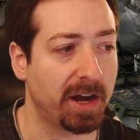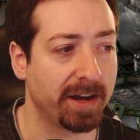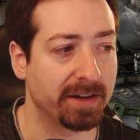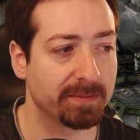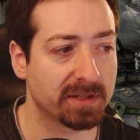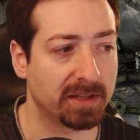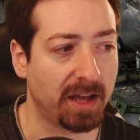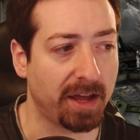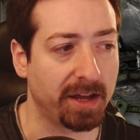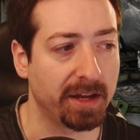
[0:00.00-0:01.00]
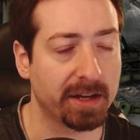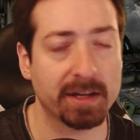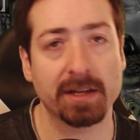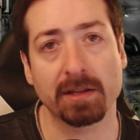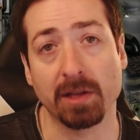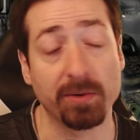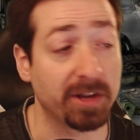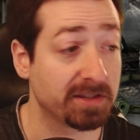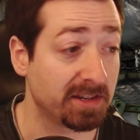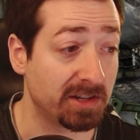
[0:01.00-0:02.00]
items like low
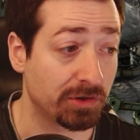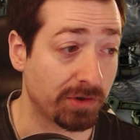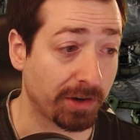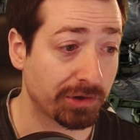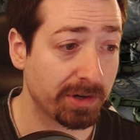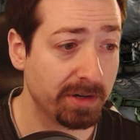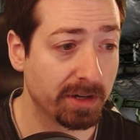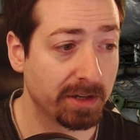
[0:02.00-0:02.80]
density structure?